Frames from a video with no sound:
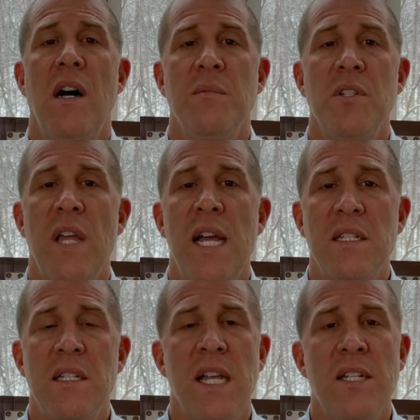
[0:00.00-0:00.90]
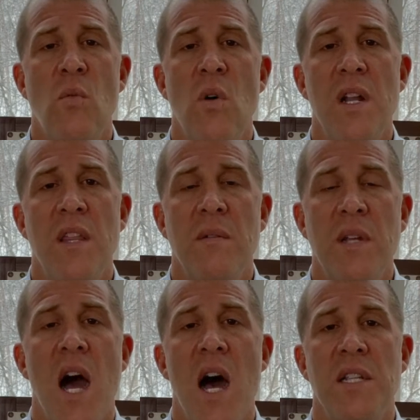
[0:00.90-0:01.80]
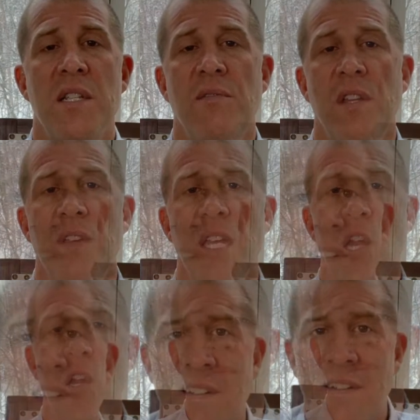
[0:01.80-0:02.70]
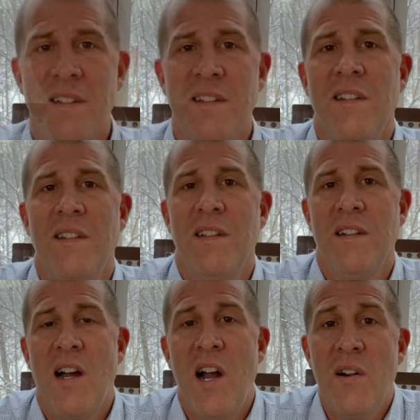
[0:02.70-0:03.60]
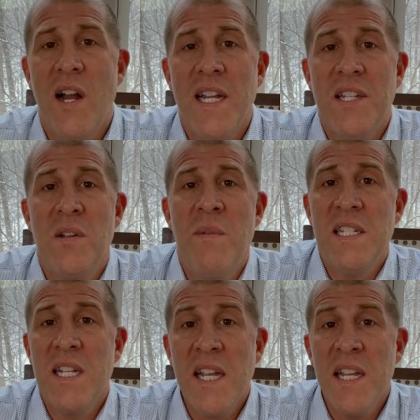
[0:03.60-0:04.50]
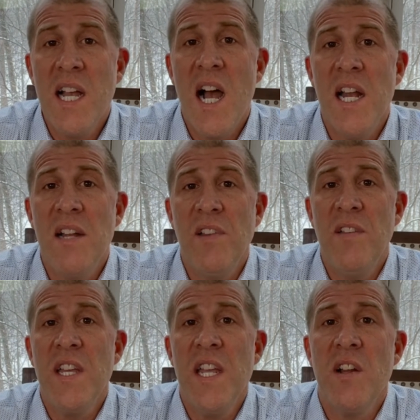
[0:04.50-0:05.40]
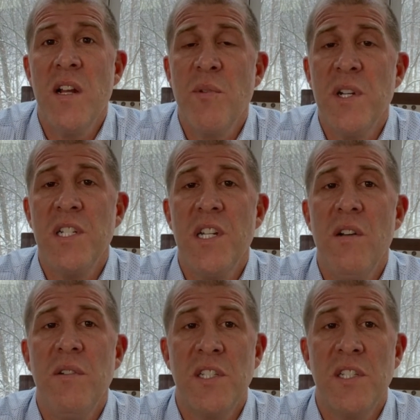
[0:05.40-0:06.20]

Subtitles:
So that's one of the cons of living here in Bristow. All right, so my second con of living here in Bristow is the